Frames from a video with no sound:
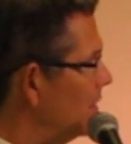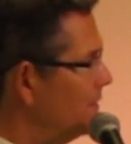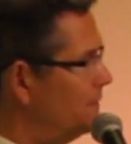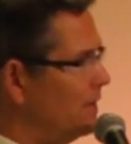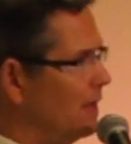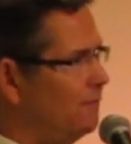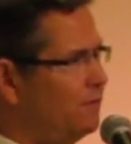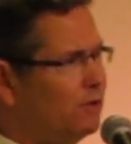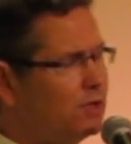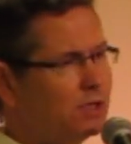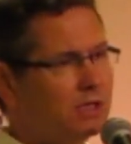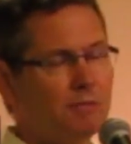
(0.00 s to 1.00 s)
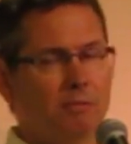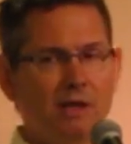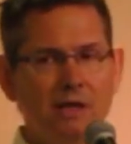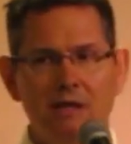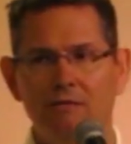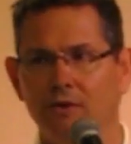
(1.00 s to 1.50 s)
But if you're just a
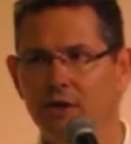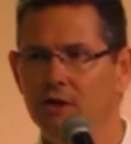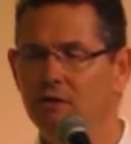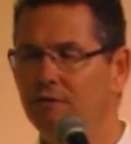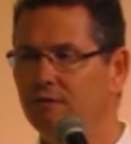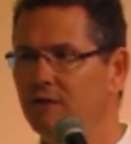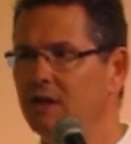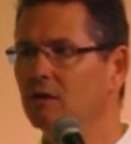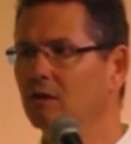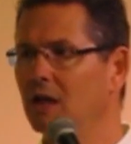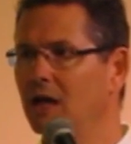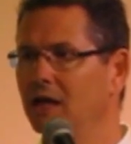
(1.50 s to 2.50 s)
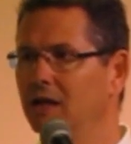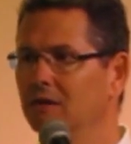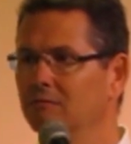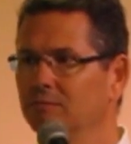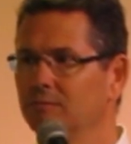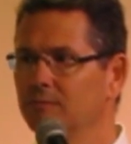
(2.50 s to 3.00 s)
believer and you feel like